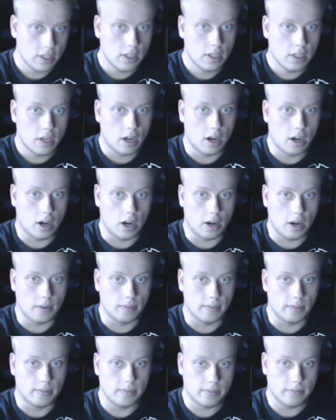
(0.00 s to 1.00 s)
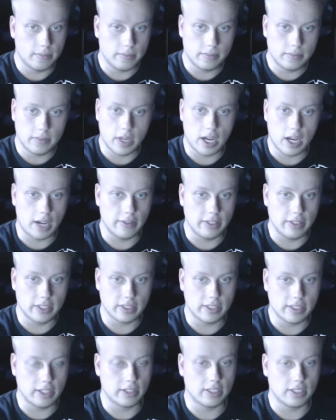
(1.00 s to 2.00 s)

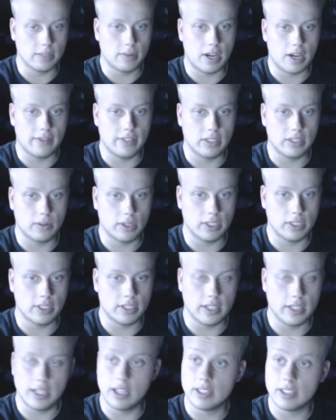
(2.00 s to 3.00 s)
obviously there's some obvious questions in there.